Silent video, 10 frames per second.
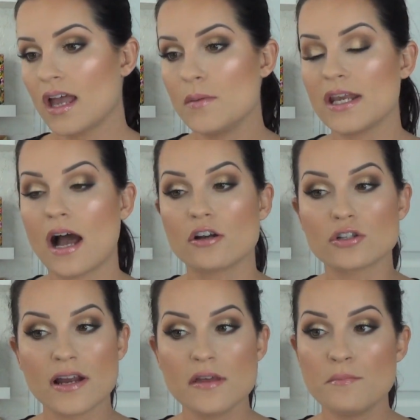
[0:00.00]
mean, I'll
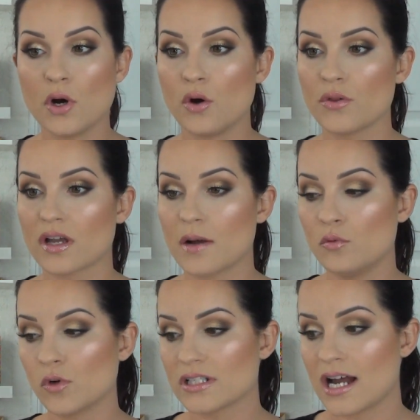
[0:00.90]
try them both a couple
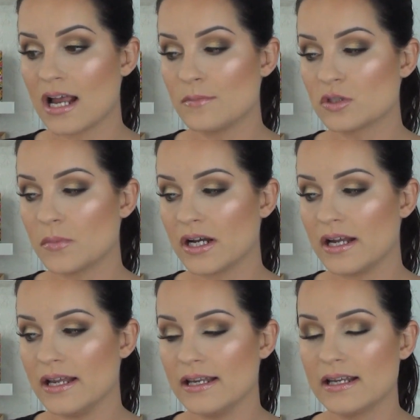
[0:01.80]
more times,
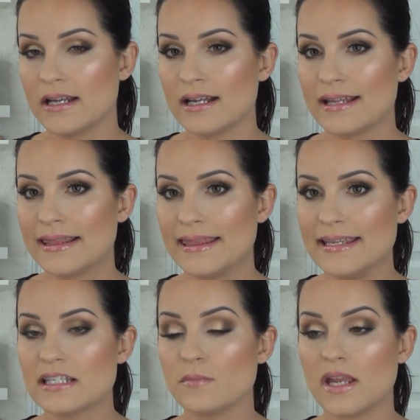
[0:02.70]
but
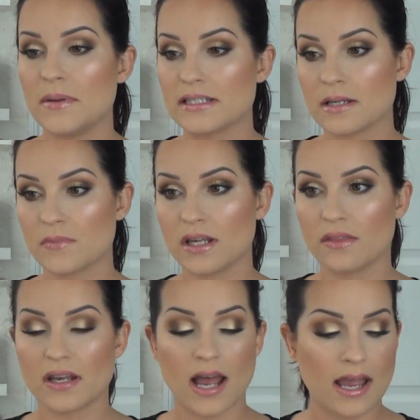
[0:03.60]
these may be something
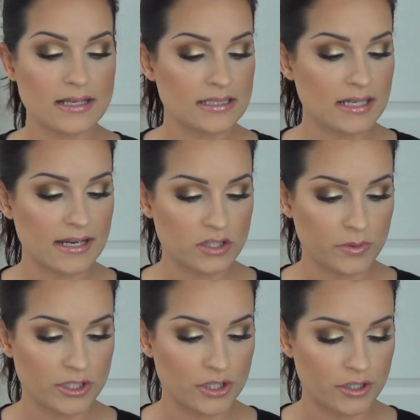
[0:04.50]
that I decide to
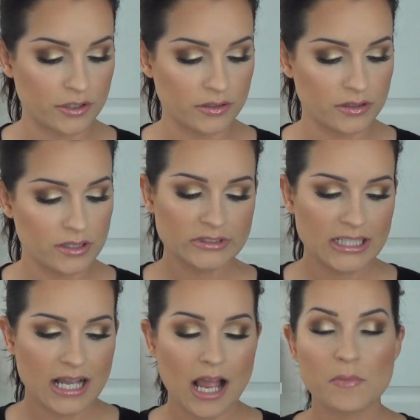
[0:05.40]
return.
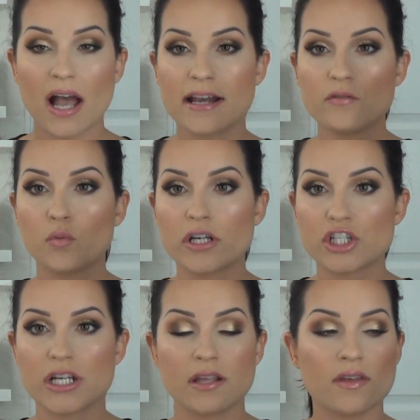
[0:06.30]
I'm kind of
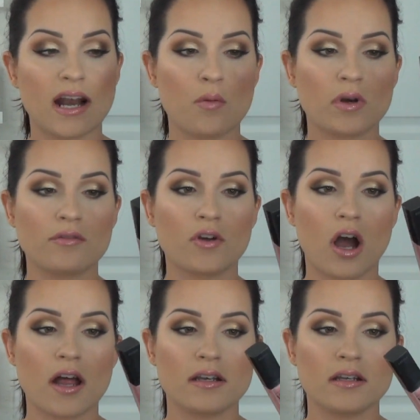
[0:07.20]
wishing that I would have
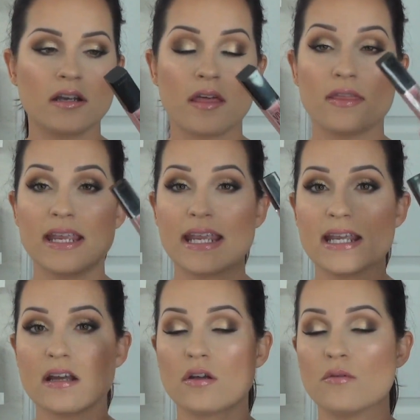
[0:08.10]
gotten
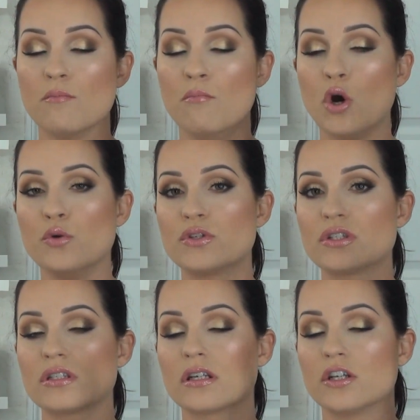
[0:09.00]
the
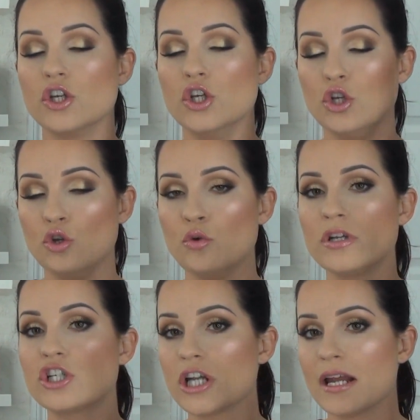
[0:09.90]
most
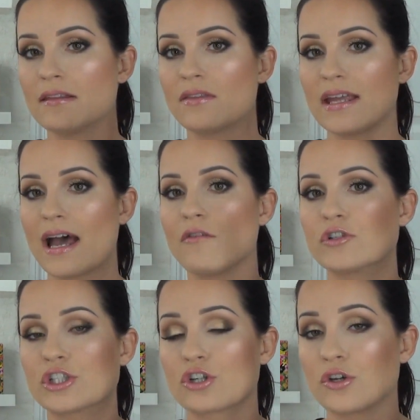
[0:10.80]
nude shade that they have,
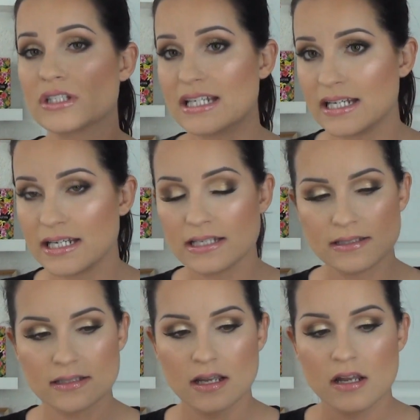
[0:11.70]
which is called
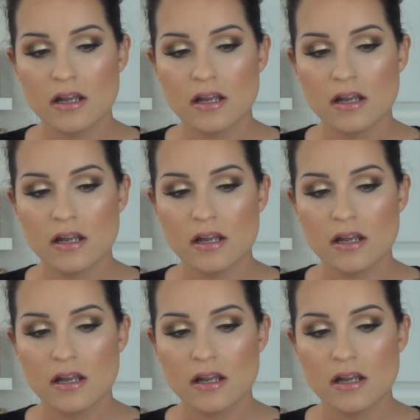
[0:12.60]
Tease,